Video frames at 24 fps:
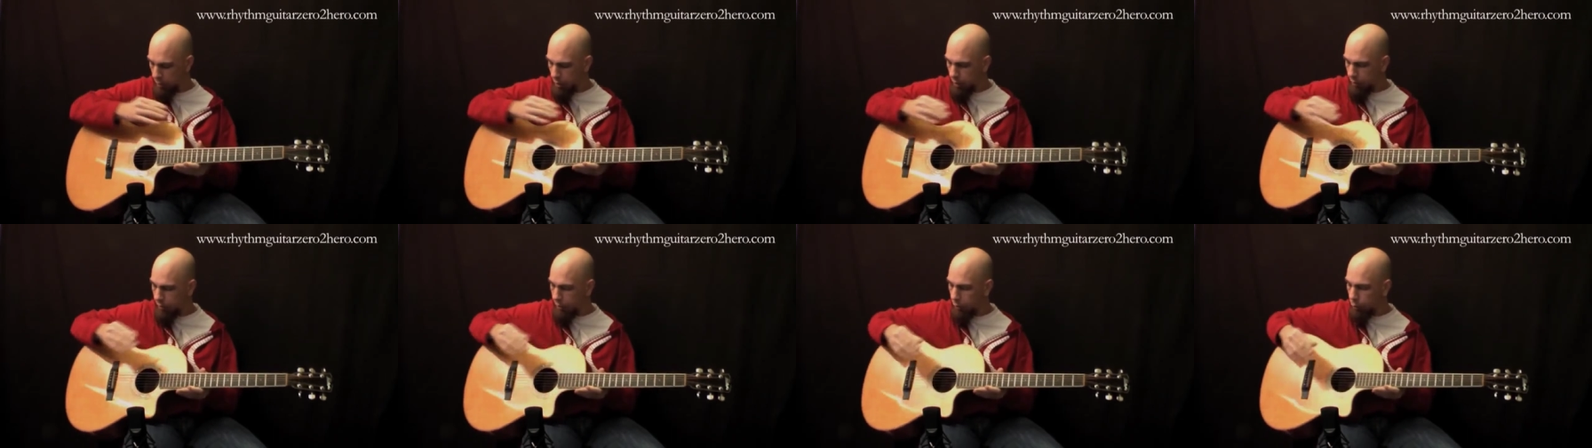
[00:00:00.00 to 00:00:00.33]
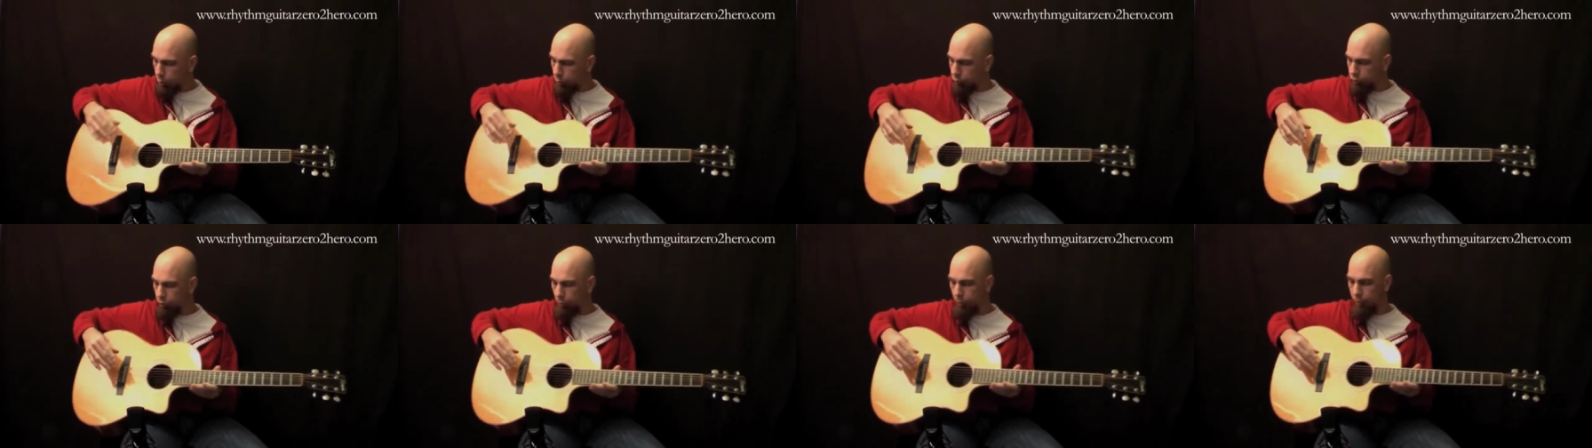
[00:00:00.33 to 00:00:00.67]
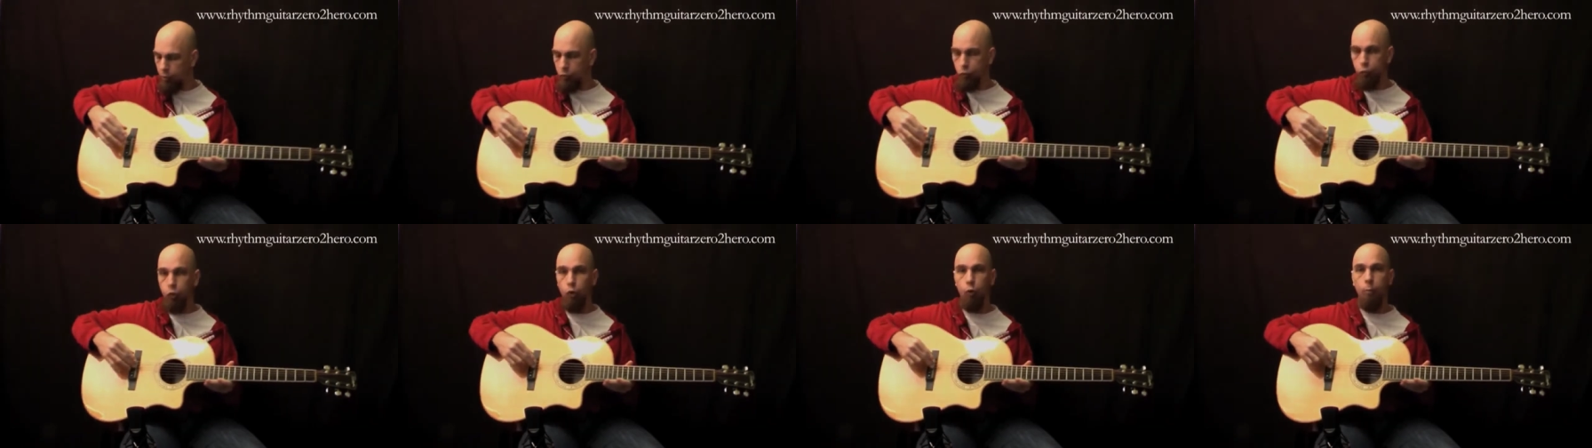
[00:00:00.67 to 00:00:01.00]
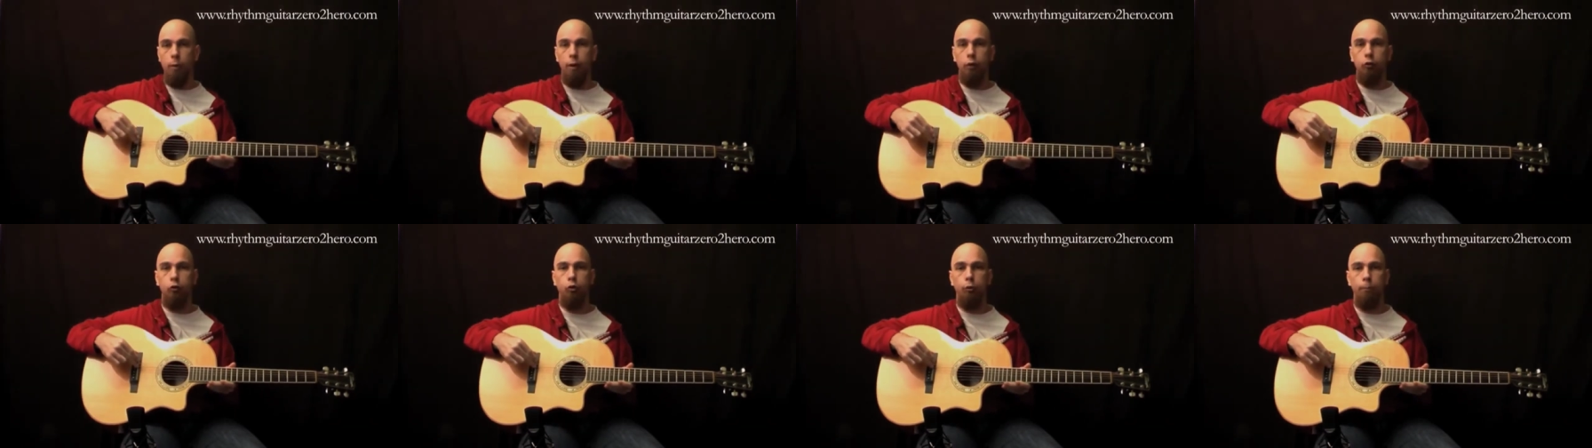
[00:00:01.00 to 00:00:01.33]
They'll also make sure
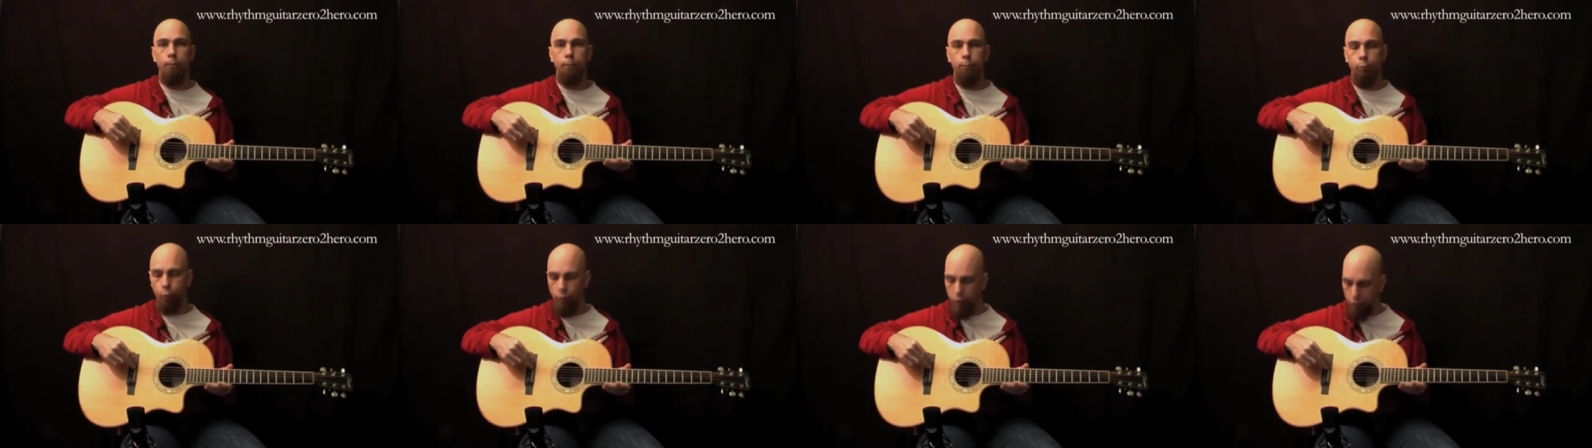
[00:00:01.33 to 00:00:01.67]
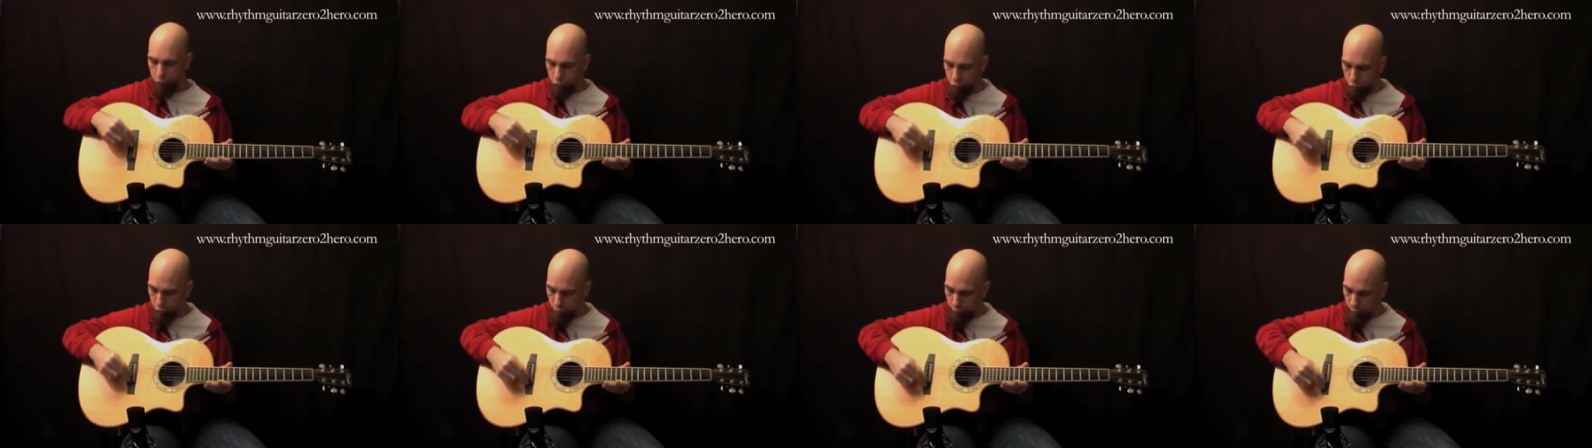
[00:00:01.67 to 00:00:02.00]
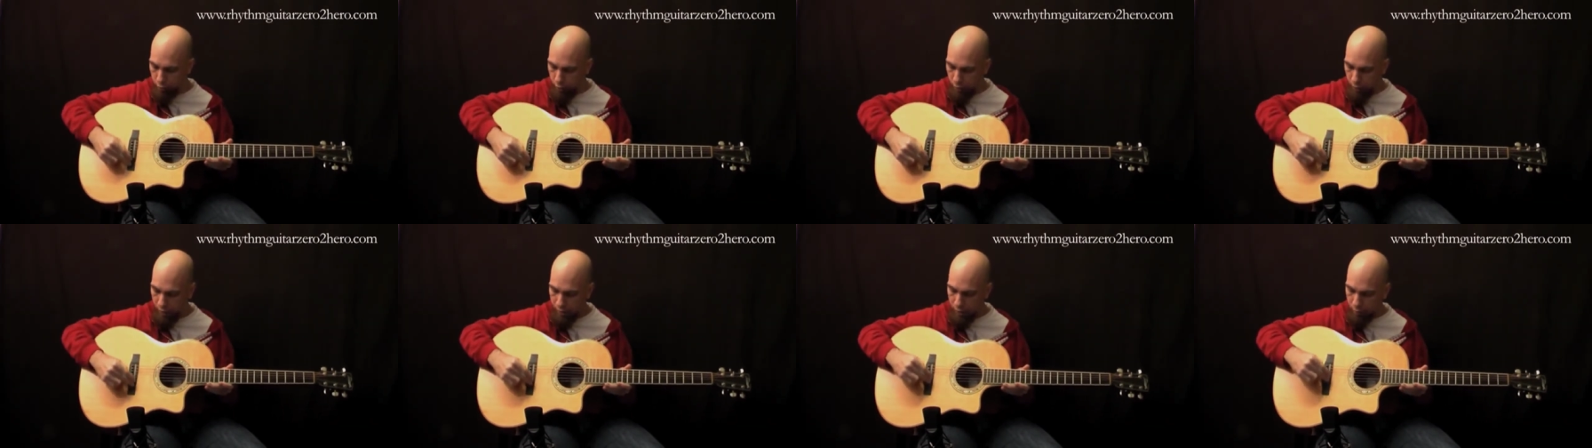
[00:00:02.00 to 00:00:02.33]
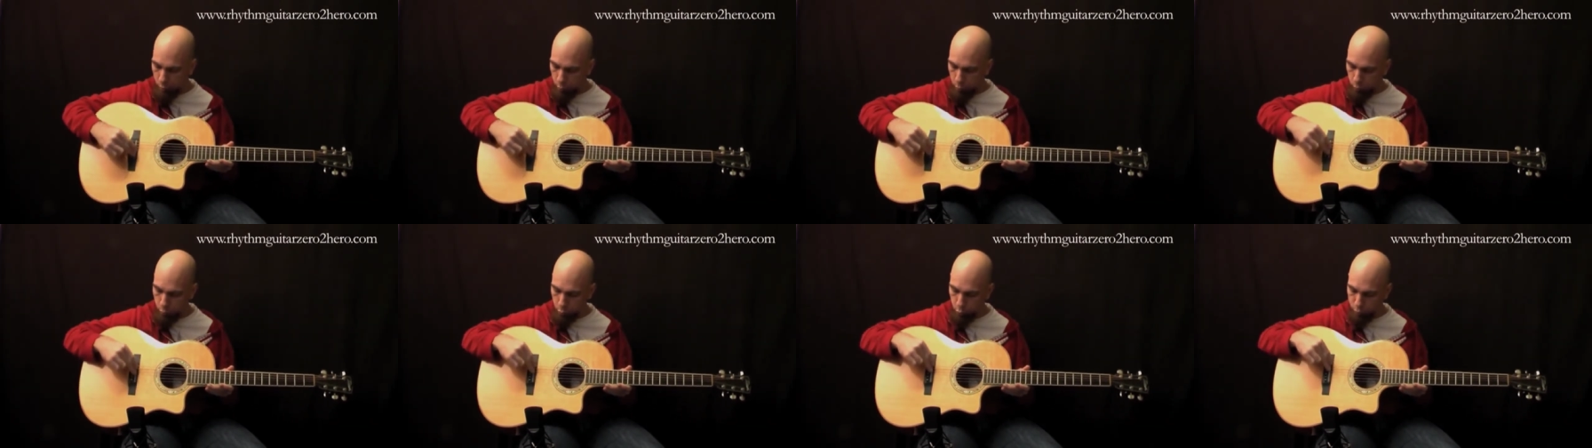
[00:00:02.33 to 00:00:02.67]
about your bridge,
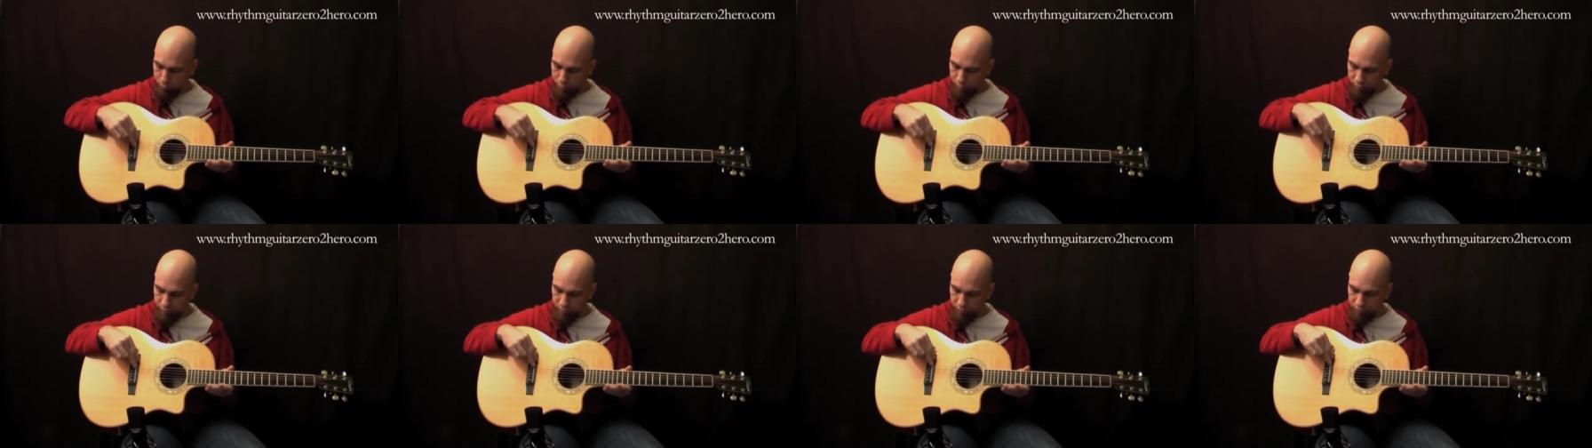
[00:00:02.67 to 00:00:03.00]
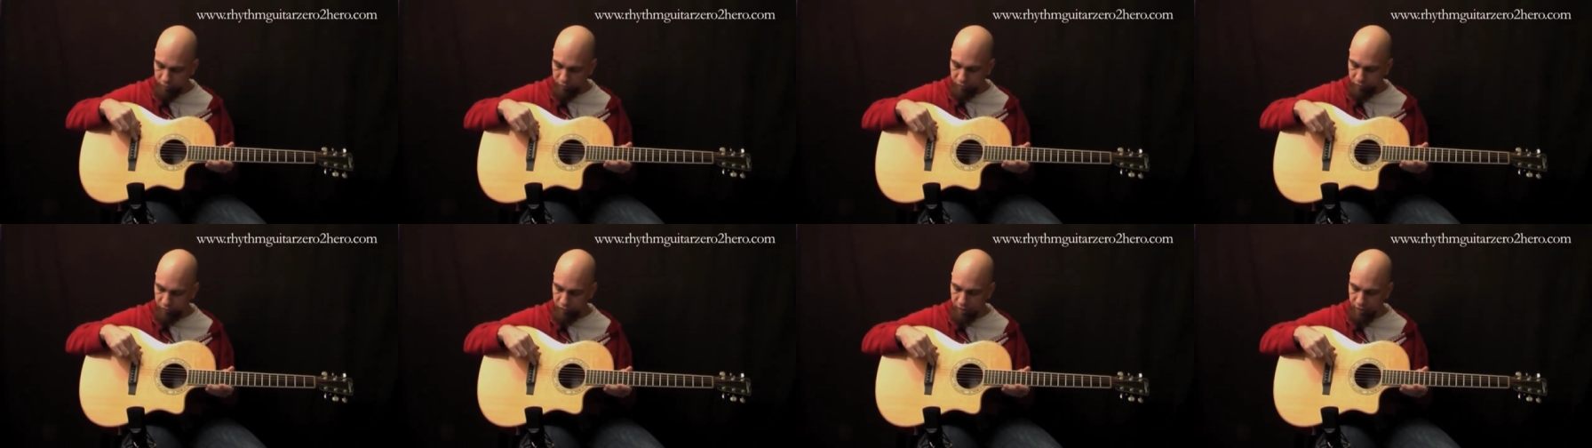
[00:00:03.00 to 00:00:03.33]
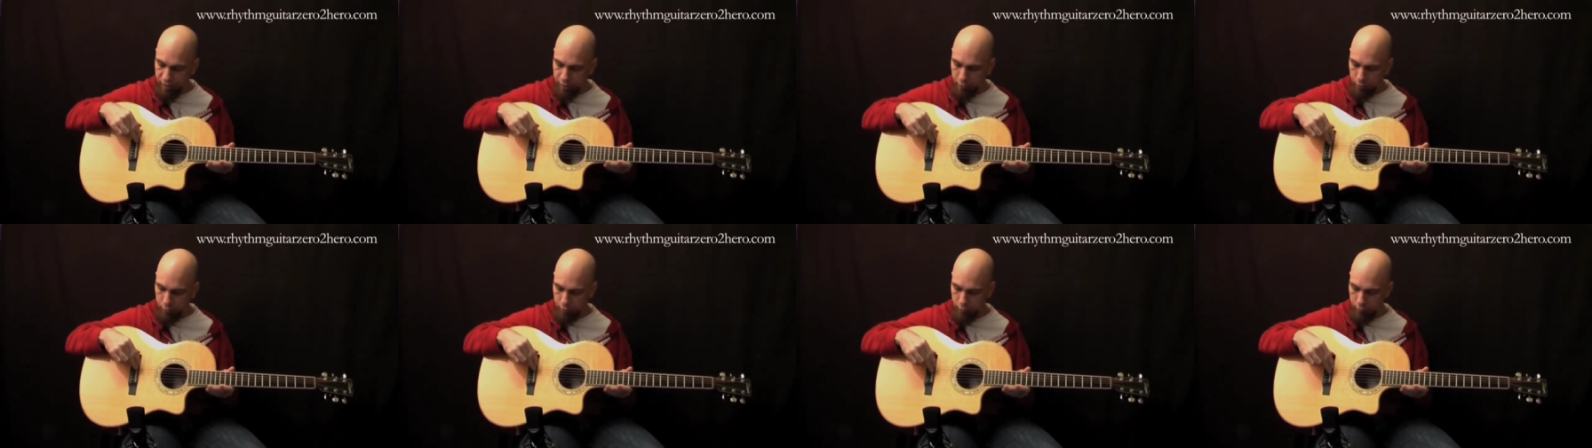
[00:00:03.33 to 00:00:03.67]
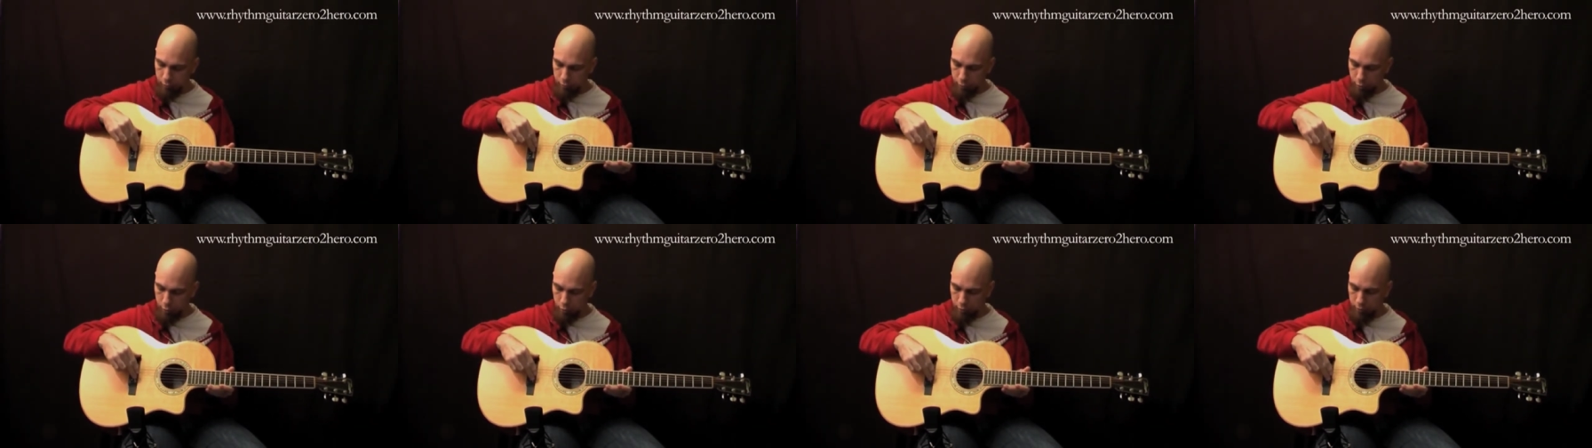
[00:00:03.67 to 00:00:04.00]
and we call that the
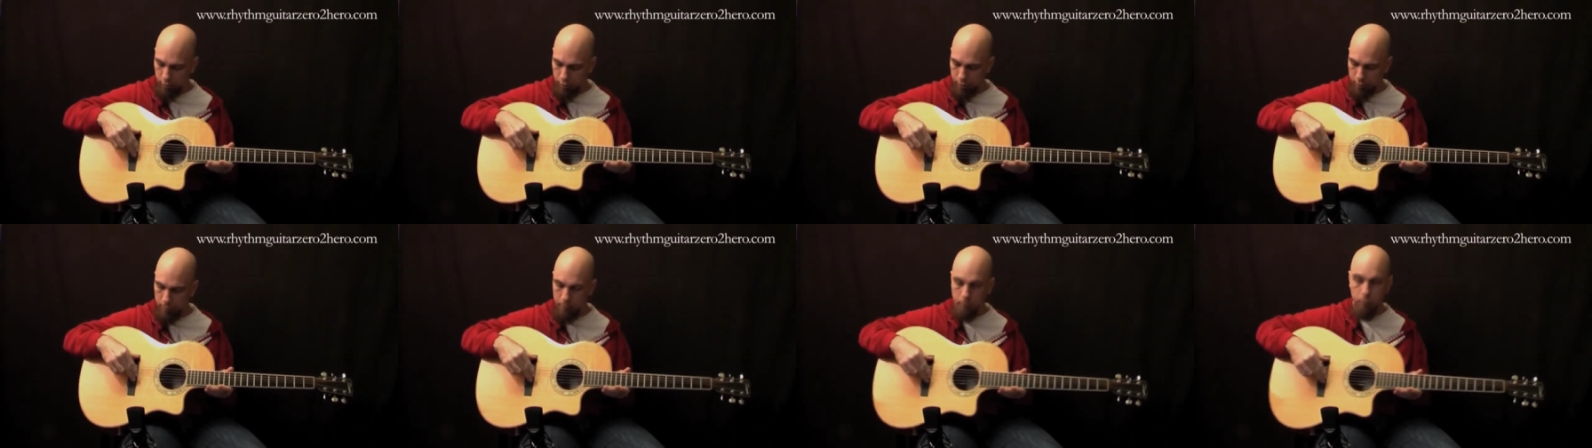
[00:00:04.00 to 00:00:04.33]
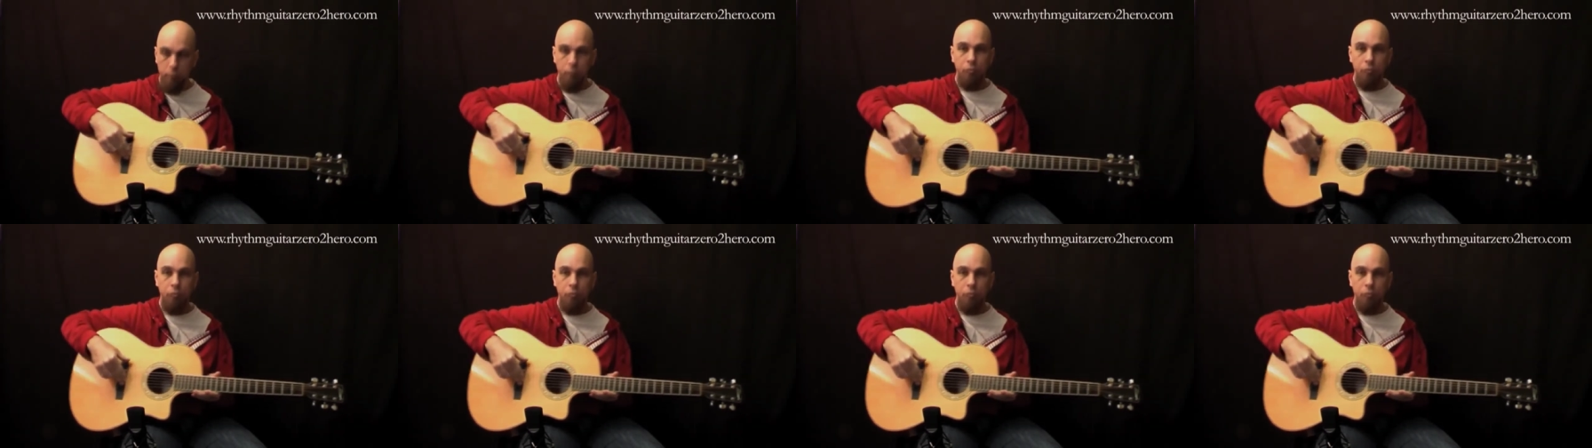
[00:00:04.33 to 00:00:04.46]
saddle, okay?